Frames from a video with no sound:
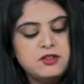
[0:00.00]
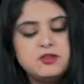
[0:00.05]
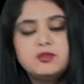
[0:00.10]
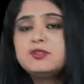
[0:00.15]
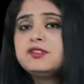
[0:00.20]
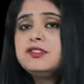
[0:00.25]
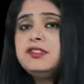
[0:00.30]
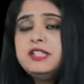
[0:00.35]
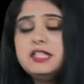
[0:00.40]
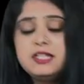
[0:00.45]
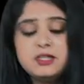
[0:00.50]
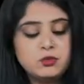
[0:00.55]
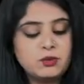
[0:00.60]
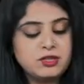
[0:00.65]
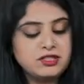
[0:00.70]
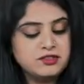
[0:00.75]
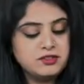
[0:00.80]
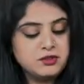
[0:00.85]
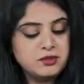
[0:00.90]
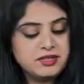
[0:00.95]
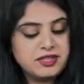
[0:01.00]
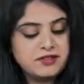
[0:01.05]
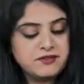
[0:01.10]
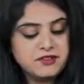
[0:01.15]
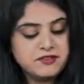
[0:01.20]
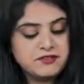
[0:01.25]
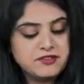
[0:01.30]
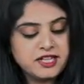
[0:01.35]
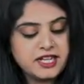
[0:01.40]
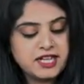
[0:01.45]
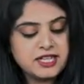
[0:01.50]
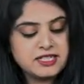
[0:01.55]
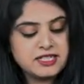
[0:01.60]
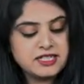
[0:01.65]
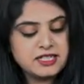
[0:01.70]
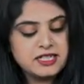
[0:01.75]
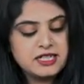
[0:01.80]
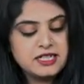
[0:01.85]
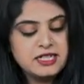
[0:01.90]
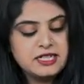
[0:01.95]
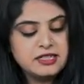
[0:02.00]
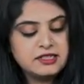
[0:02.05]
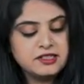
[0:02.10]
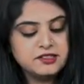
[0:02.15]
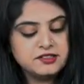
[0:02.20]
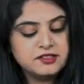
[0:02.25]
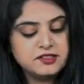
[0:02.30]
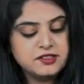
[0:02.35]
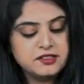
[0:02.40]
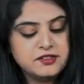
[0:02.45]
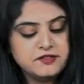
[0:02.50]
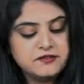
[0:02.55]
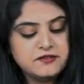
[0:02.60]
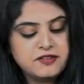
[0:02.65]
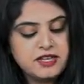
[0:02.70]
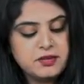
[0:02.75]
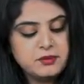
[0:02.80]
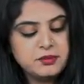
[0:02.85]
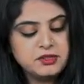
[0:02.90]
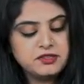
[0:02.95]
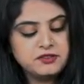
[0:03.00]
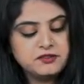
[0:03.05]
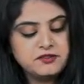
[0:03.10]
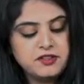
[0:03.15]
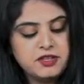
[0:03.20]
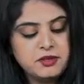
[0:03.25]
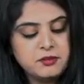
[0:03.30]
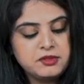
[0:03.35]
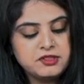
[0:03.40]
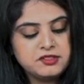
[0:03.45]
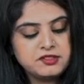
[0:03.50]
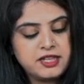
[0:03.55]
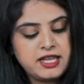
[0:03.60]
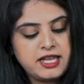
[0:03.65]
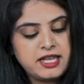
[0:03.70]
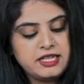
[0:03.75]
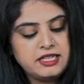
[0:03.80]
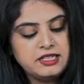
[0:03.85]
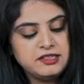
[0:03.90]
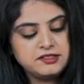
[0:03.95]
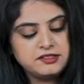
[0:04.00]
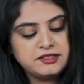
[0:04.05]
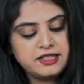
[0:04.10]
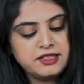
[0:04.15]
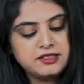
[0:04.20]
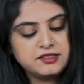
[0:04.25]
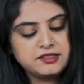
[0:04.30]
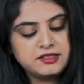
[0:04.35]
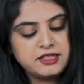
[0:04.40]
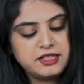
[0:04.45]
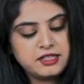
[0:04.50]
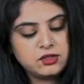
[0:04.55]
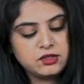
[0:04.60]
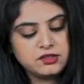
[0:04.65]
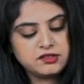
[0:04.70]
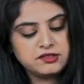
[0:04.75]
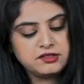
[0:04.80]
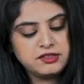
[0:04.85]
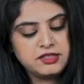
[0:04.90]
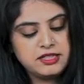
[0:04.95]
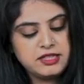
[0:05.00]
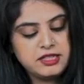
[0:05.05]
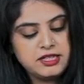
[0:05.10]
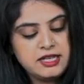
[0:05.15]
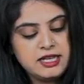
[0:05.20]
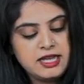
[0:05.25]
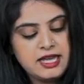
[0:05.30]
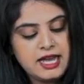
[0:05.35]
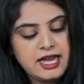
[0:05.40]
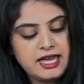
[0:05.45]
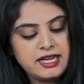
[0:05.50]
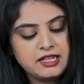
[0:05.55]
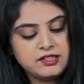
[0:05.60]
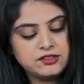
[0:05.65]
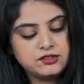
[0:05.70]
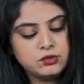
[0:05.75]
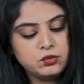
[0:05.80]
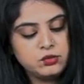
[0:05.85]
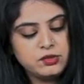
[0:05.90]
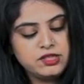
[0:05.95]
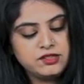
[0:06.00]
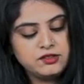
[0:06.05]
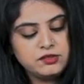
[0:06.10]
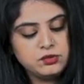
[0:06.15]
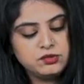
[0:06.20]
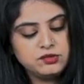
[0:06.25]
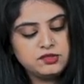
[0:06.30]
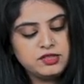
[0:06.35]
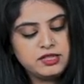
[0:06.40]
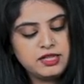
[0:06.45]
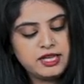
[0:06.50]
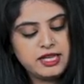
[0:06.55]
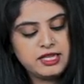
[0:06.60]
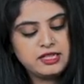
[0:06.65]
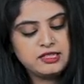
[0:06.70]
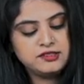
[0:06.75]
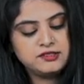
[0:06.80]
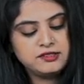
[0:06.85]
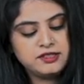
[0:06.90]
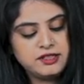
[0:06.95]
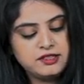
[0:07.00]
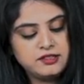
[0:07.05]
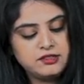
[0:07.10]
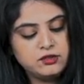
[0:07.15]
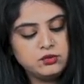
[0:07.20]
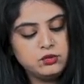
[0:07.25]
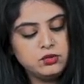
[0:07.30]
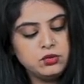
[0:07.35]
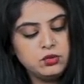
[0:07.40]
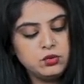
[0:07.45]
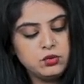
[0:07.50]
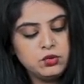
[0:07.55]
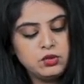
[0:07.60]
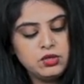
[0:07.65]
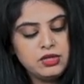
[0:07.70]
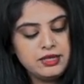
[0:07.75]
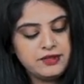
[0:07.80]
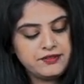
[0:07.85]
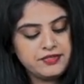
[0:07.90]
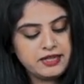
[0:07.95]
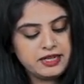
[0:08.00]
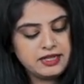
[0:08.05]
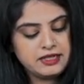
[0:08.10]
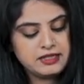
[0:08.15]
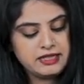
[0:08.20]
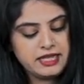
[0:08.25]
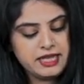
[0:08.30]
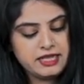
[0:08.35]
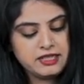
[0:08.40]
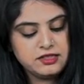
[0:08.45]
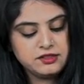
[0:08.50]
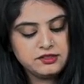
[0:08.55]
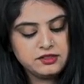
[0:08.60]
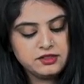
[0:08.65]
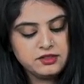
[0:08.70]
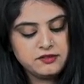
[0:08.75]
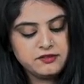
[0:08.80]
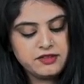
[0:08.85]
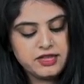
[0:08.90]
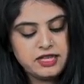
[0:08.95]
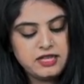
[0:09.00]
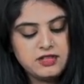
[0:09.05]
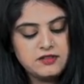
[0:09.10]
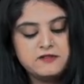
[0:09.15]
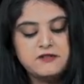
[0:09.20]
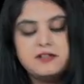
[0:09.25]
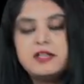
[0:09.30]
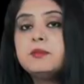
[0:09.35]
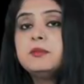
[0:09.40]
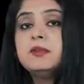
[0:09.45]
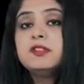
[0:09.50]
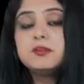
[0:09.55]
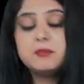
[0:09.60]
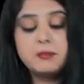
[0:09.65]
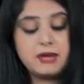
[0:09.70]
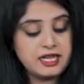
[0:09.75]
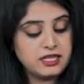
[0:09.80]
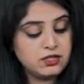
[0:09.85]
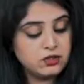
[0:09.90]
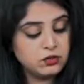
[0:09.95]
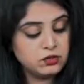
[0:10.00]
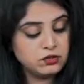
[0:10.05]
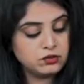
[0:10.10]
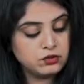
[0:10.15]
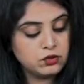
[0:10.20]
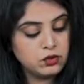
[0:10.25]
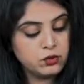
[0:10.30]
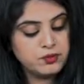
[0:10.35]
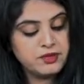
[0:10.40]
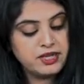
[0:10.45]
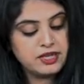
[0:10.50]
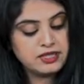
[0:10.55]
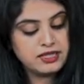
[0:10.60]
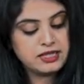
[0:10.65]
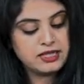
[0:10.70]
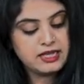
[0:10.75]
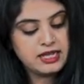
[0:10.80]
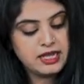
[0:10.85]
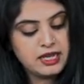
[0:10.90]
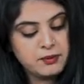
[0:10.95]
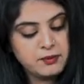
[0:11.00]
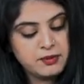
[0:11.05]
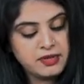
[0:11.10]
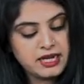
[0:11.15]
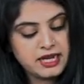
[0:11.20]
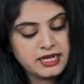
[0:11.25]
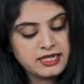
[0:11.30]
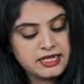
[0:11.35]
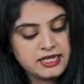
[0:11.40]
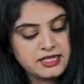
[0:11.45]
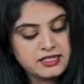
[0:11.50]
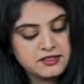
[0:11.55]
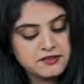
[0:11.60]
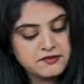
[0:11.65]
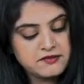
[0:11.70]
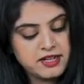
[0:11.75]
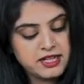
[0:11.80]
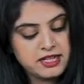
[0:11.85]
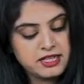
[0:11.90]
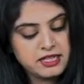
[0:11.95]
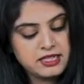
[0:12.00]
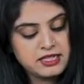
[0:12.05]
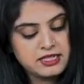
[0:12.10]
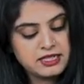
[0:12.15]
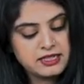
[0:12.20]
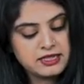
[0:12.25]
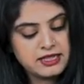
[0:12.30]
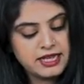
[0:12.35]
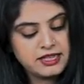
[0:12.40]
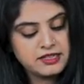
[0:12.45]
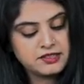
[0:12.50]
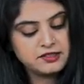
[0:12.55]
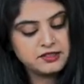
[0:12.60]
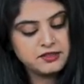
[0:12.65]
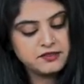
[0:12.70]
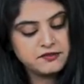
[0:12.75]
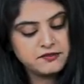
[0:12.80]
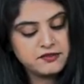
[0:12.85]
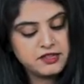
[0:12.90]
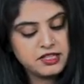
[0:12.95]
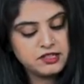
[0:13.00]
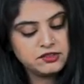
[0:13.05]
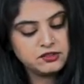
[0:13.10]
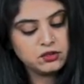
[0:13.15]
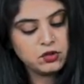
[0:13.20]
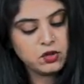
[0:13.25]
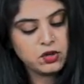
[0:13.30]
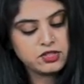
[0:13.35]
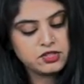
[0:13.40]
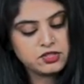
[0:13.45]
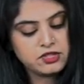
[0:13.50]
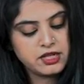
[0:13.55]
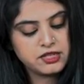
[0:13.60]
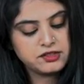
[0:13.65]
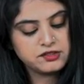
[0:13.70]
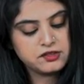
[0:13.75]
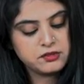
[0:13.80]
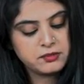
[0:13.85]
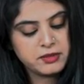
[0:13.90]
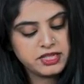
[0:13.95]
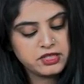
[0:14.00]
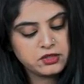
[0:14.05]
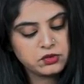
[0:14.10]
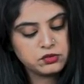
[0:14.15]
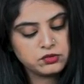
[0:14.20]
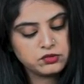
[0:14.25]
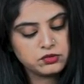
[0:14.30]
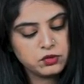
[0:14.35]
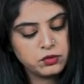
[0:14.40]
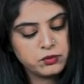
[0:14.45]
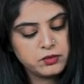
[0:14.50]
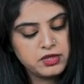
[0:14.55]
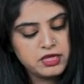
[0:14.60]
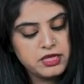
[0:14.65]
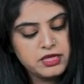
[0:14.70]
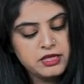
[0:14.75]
You see it once, you'll never forget it. This is the famous hairy cells that you're seeing. And as soon as you see hairy cells, you know that there is a very famous microscope that can help in identifying it, and that is the phase contrast microscope.